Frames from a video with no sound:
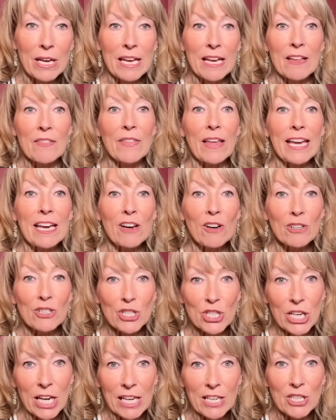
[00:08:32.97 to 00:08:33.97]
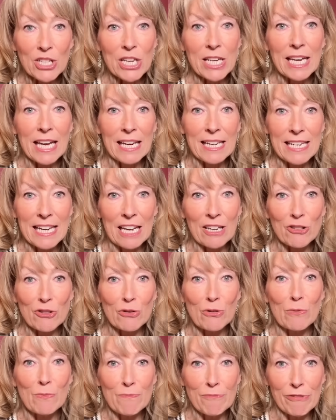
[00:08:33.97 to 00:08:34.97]
They are changing a
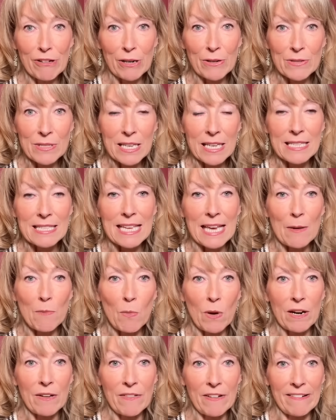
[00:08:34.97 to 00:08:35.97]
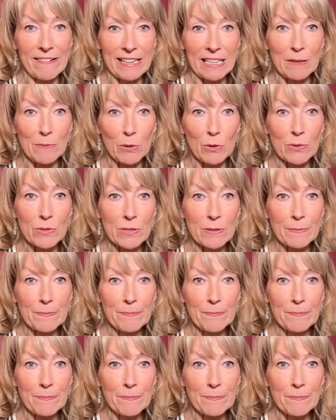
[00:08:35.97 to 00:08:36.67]
natural process in one of our animals.